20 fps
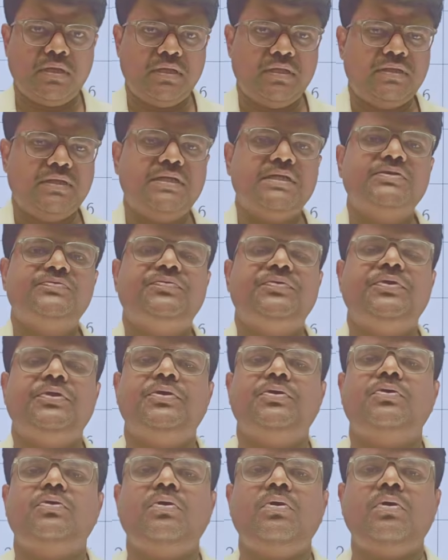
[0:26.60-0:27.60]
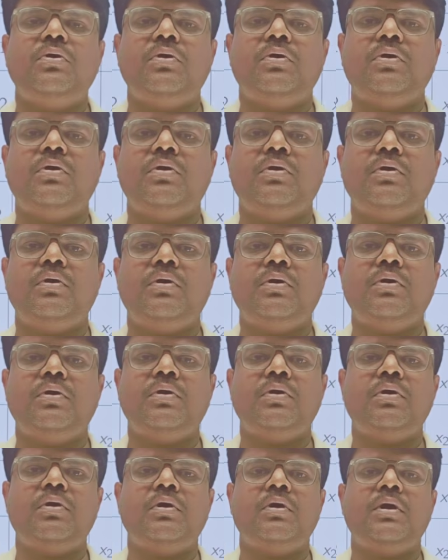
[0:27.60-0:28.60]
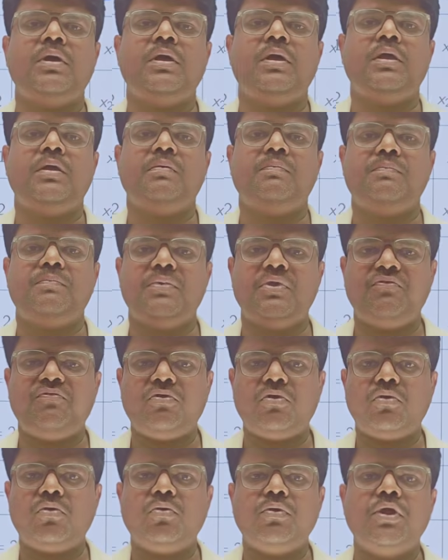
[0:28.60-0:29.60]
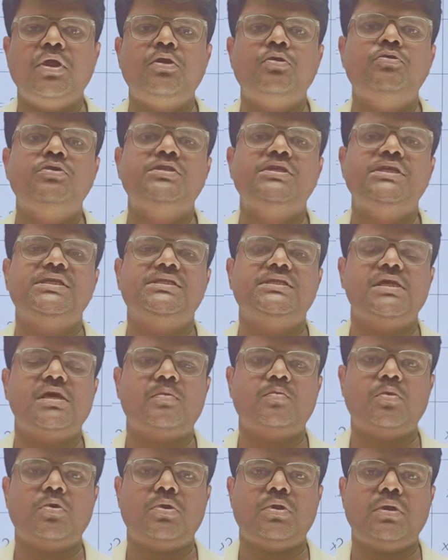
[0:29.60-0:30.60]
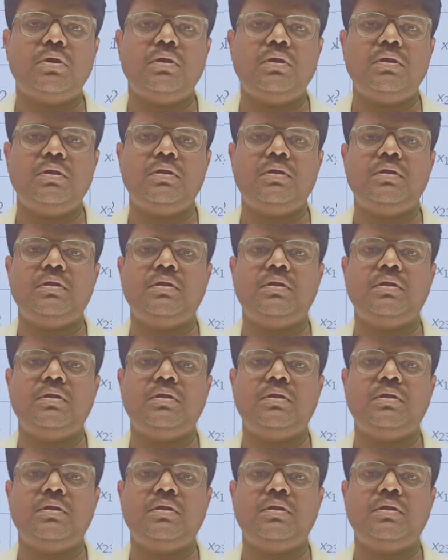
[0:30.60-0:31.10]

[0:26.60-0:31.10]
In this video, before going to CCR model,